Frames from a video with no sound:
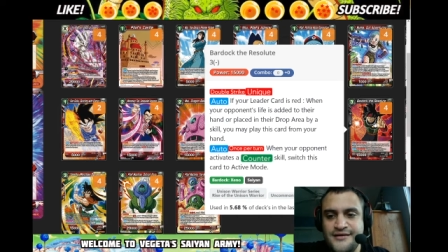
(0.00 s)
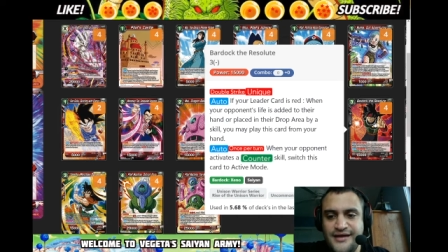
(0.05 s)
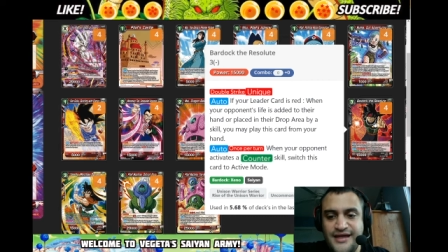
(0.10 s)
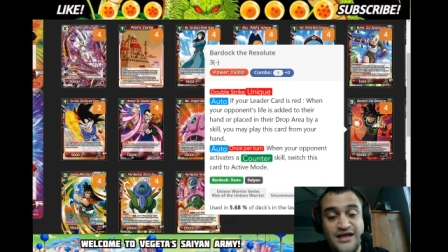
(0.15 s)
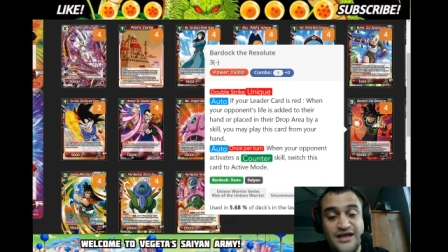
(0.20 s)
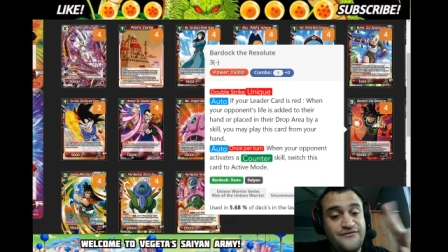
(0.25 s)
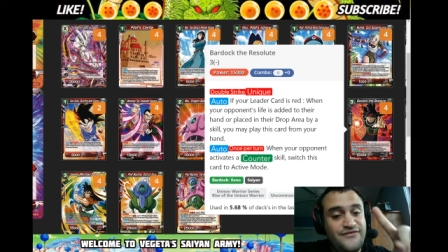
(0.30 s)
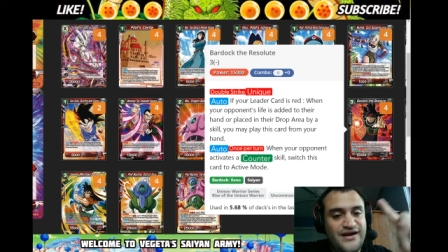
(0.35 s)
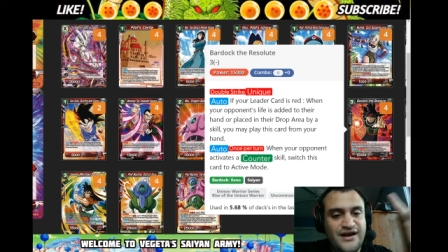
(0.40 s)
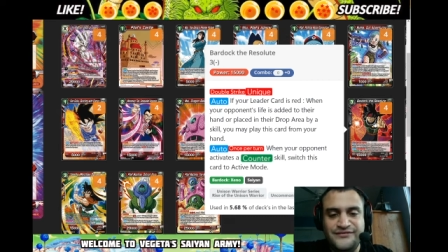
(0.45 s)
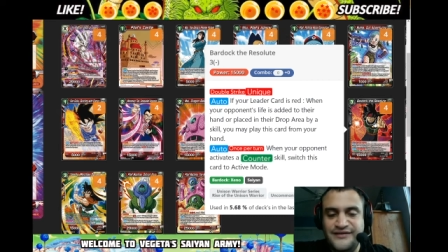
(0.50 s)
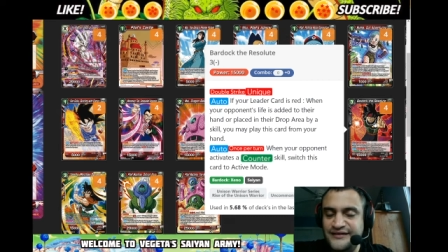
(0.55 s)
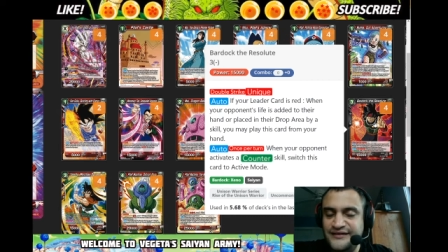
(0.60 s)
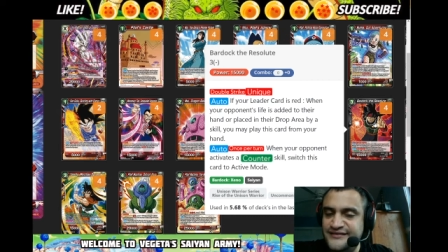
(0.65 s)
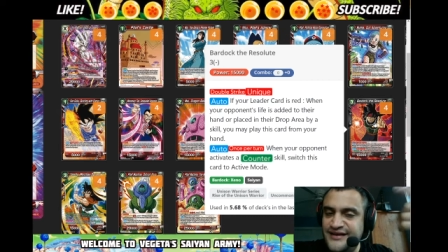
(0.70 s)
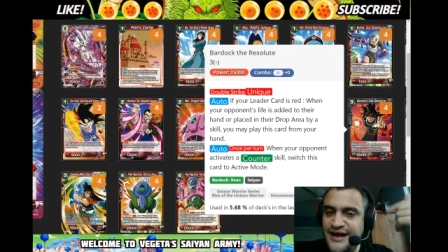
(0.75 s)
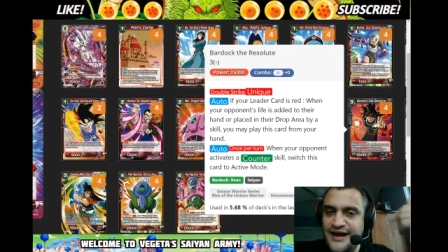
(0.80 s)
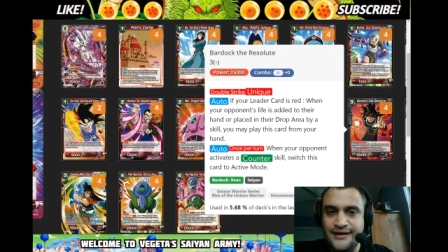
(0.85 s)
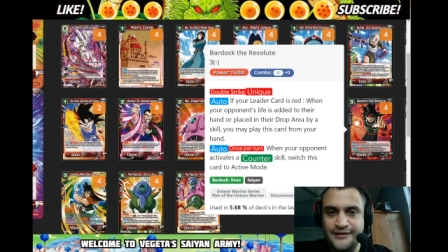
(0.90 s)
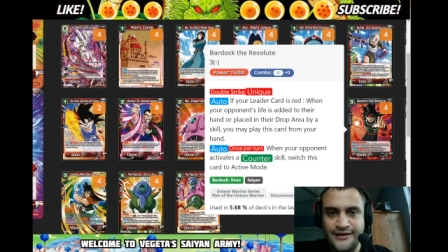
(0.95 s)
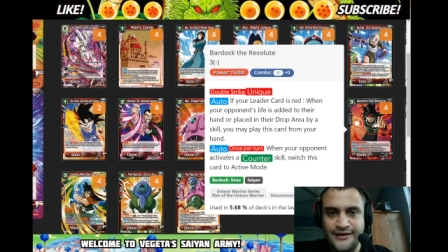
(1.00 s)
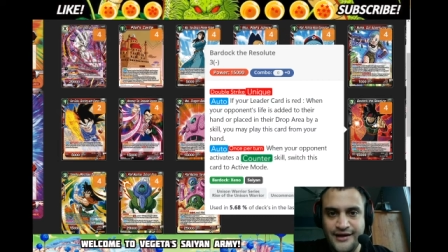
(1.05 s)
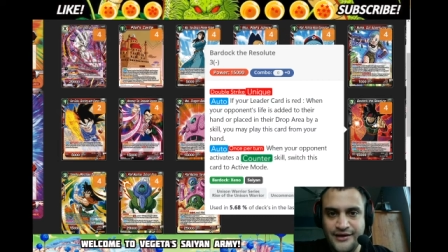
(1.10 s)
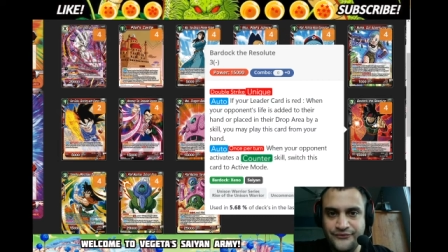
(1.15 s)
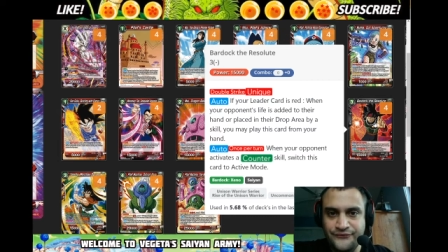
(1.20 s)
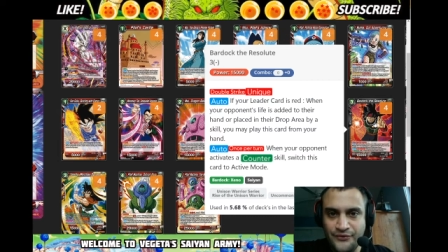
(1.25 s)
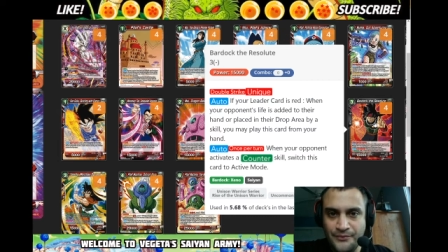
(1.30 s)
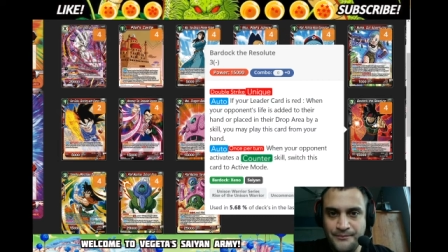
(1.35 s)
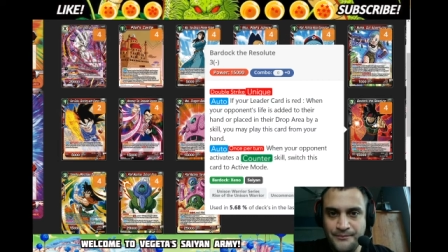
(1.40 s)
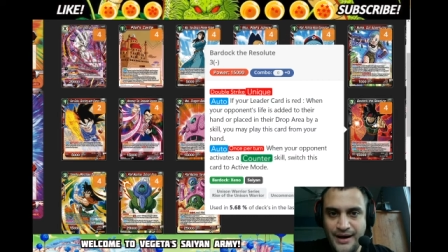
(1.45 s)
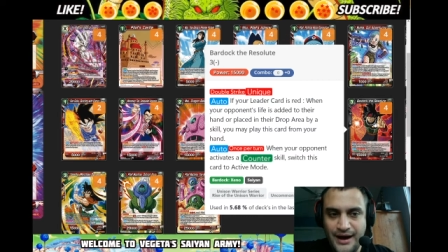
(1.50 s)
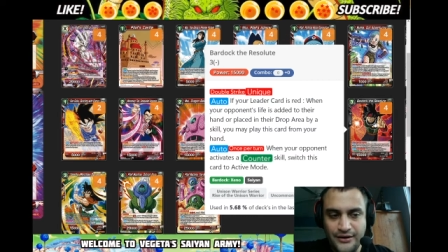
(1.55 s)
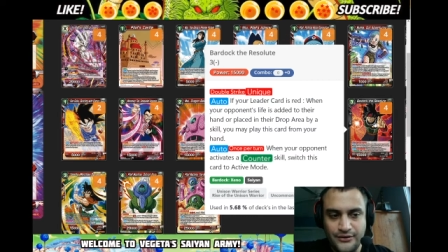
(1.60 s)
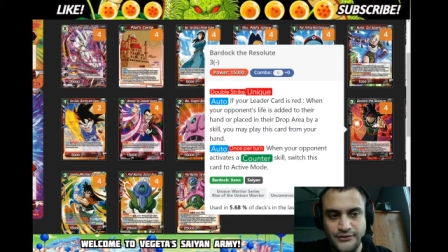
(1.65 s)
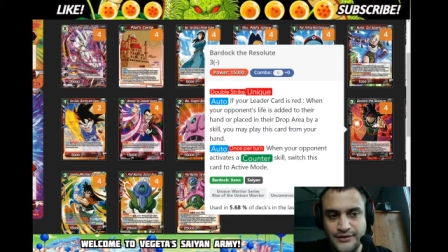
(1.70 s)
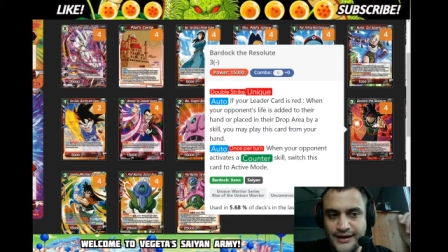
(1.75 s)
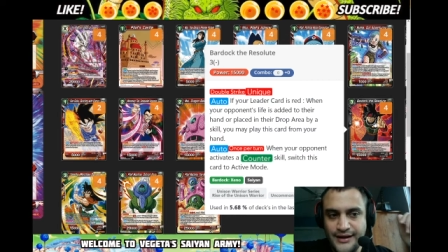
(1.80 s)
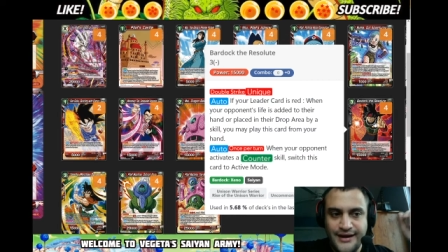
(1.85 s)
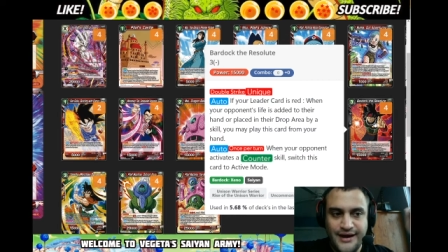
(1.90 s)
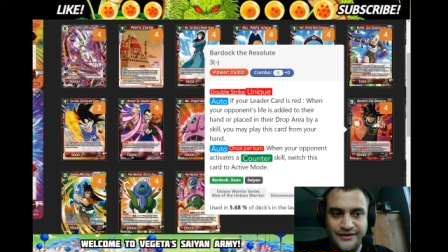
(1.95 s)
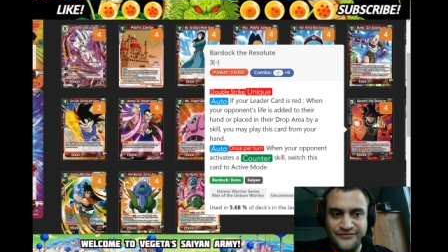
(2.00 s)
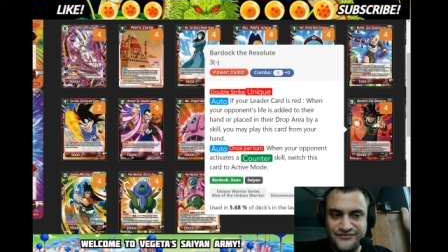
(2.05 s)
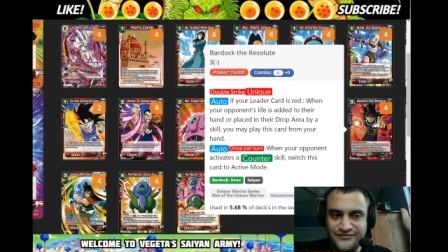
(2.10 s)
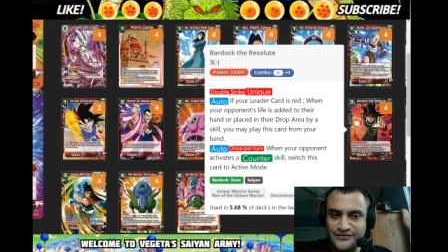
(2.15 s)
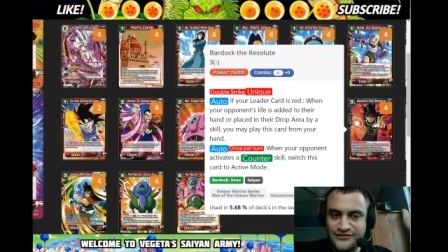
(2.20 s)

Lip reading: even if they take a life from battle. Like if